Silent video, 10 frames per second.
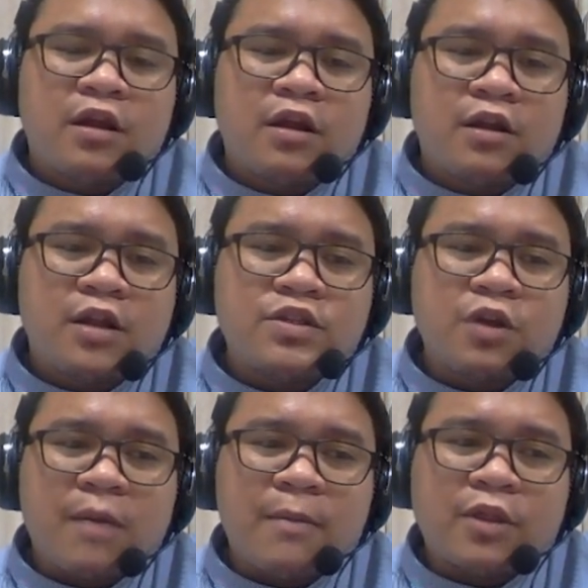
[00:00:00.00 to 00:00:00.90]
let's
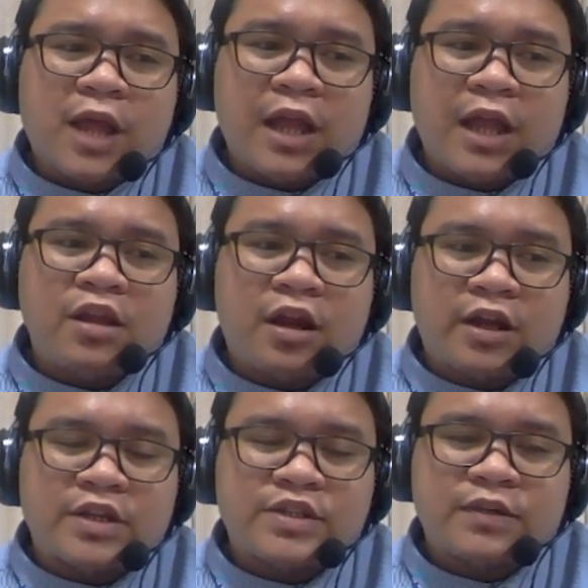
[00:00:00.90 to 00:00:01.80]
talk about island
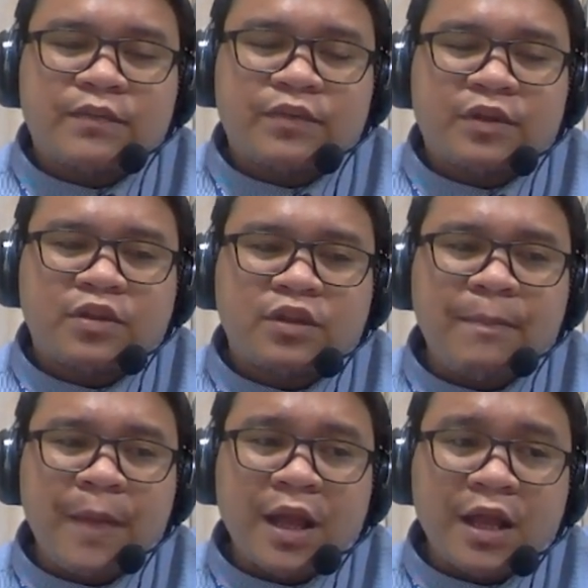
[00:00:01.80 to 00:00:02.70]
arcs.
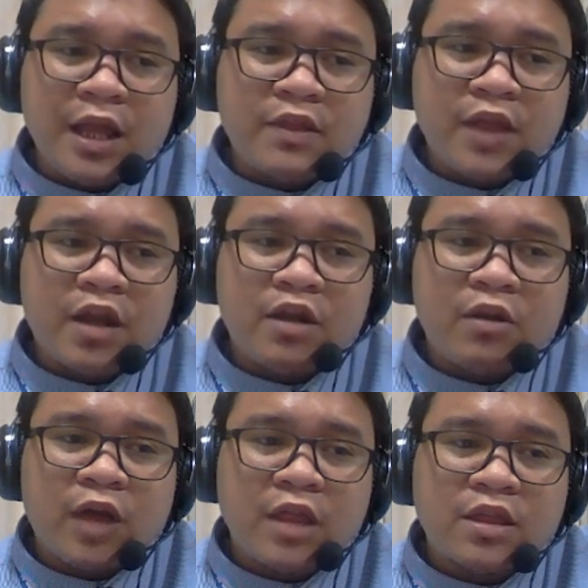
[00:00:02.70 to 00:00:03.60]
Typically, they are
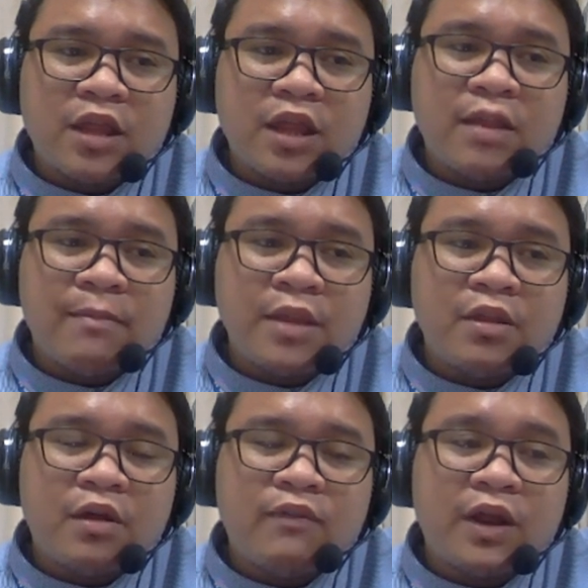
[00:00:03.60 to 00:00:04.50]
located in the
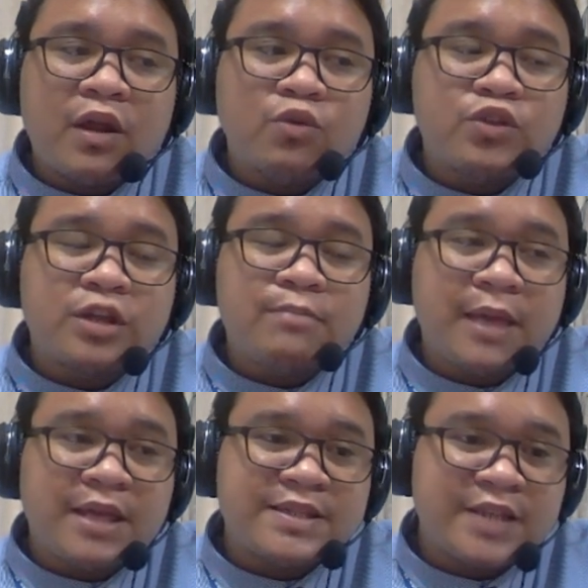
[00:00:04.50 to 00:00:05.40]
middle of an ocean
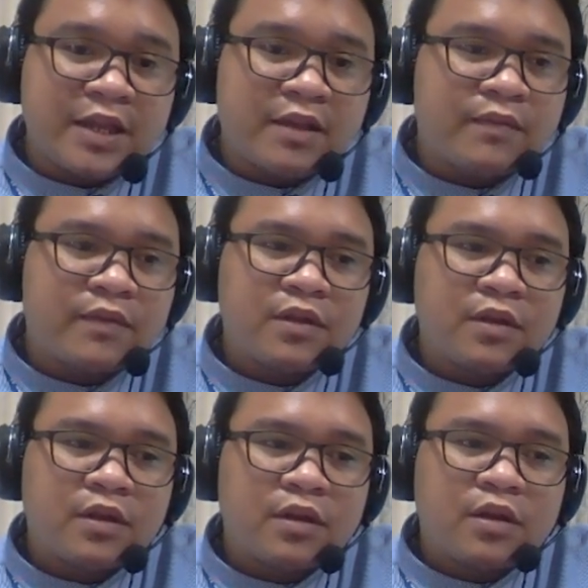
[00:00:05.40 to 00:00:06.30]
basin.
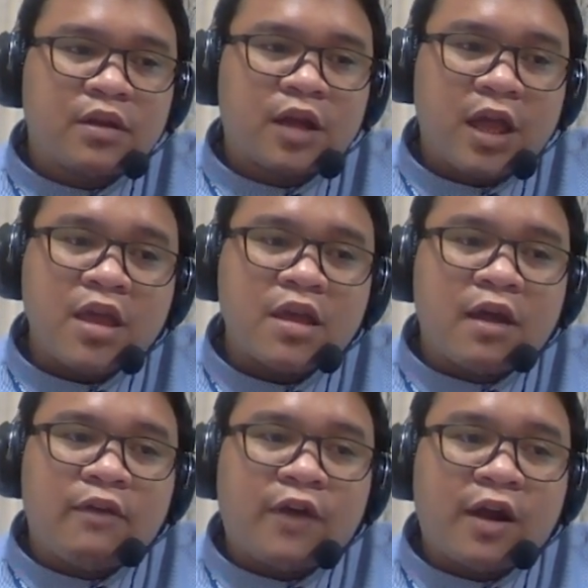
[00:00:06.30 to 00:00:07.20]
Okay?
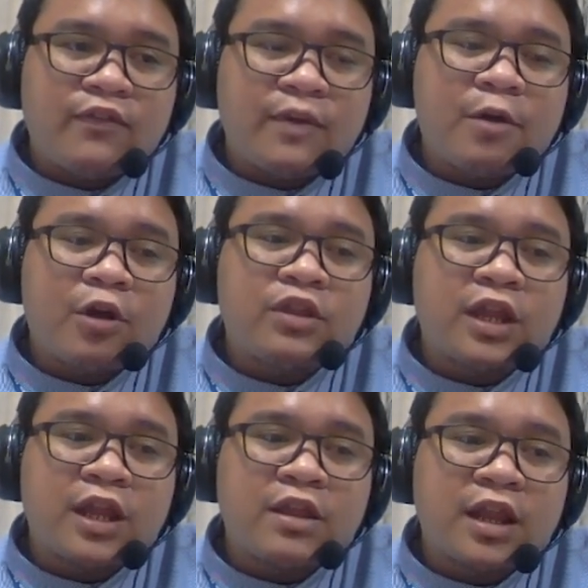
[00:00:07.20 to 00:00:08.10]
Far from
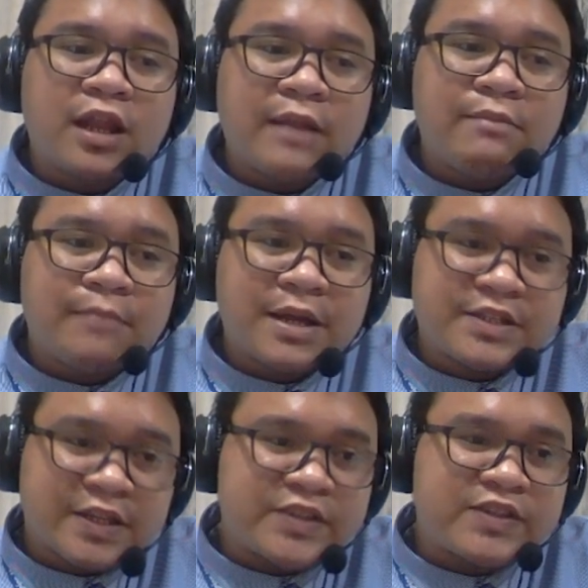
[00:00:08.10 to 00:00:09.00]
continental land
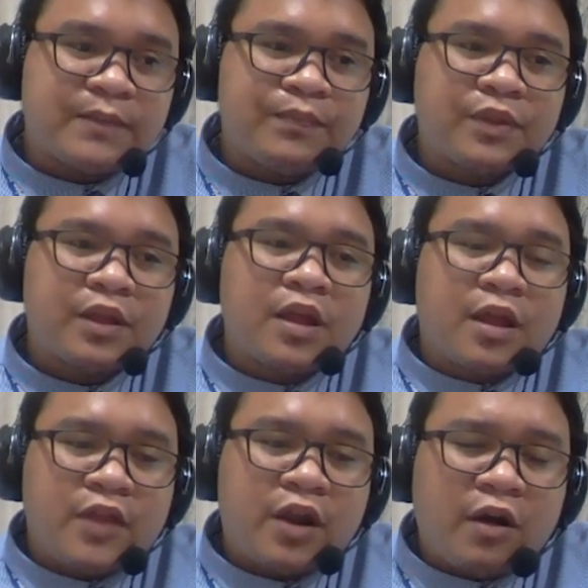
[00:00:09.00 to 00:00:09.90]
masses.
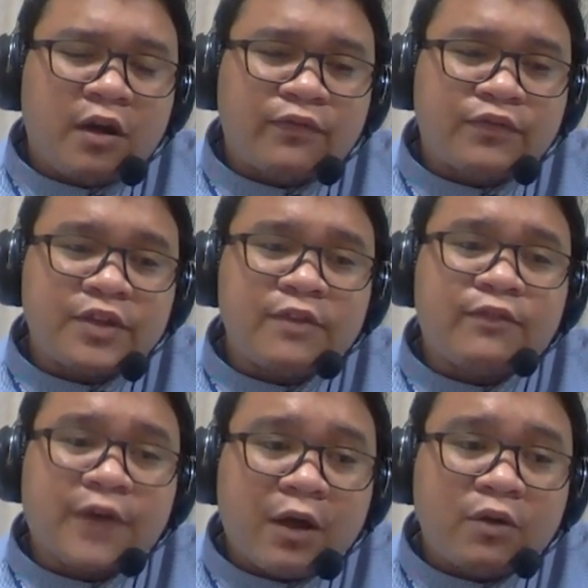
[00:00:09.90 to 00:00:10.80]
They are often
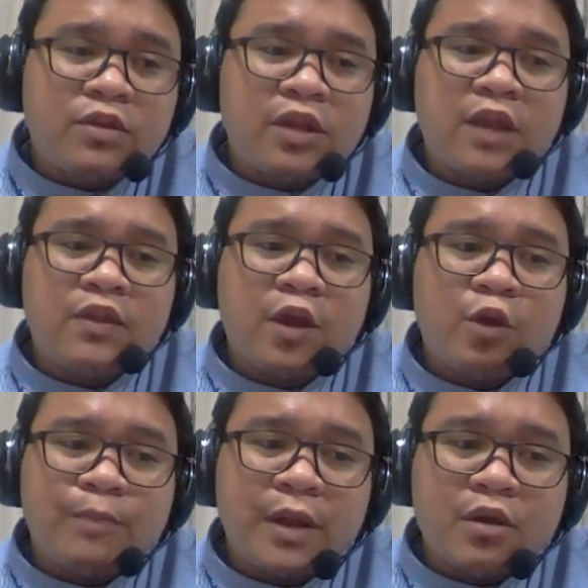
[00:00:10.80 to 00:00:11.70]
found in the
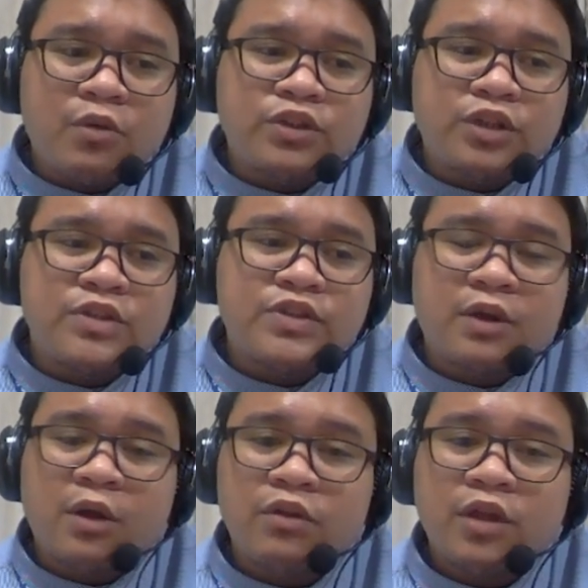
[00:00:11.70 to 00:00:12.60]
open ocean
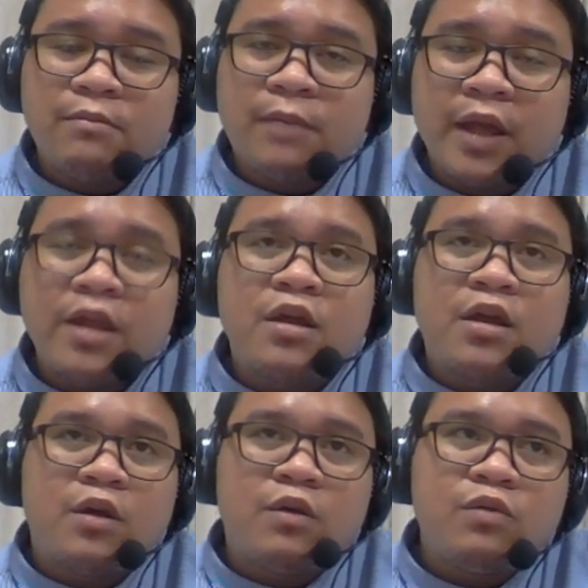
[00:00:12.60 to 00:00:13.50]
surrounded by
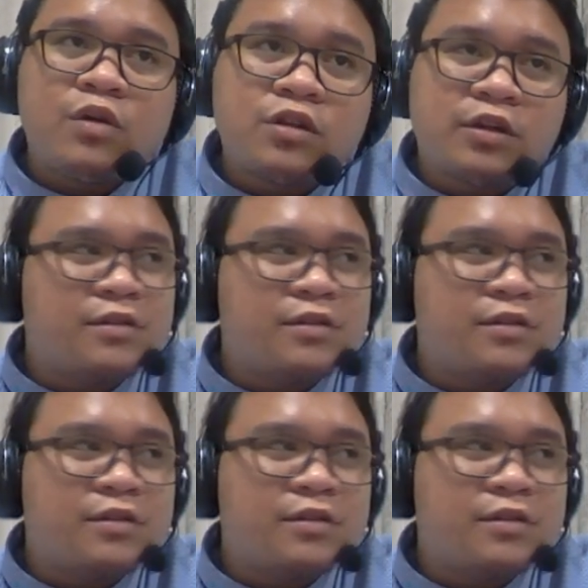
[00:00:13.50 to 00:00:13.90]
water.